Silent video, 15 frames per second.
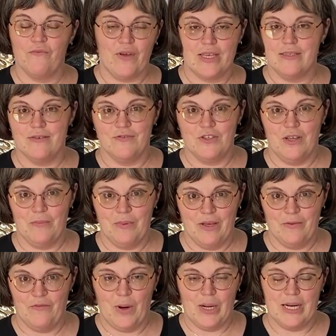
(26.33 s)
festive champagne
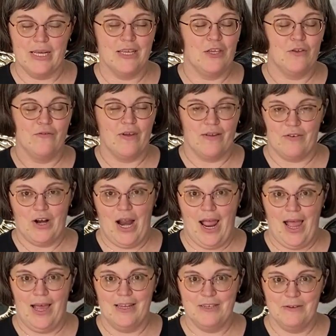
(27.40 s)
party you've ever
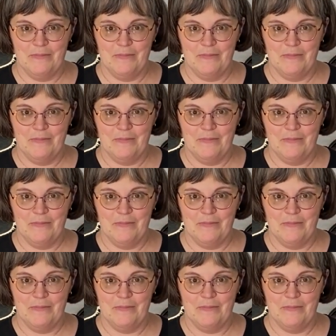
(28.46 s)
had.